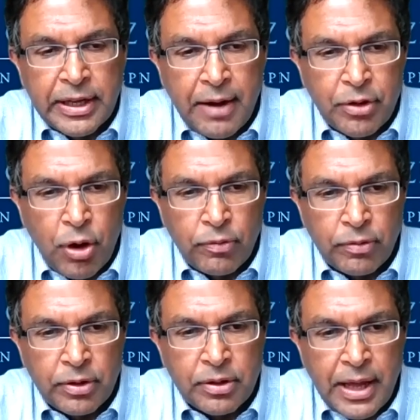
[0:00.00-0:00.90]
govern
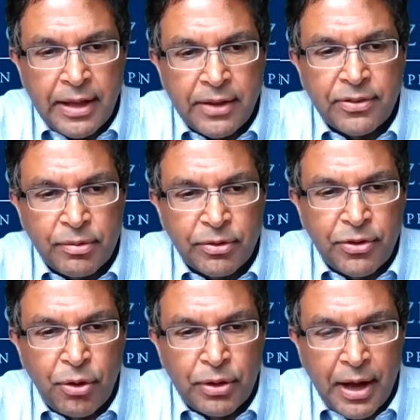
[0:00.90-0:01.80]
over, hence there was
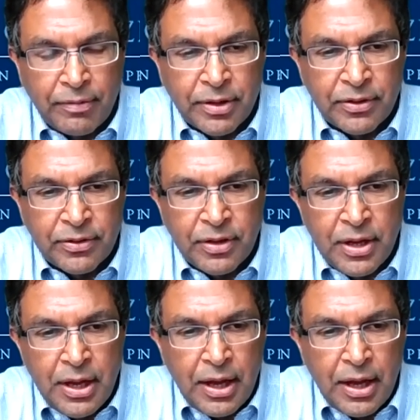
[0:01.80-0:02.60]
no governance?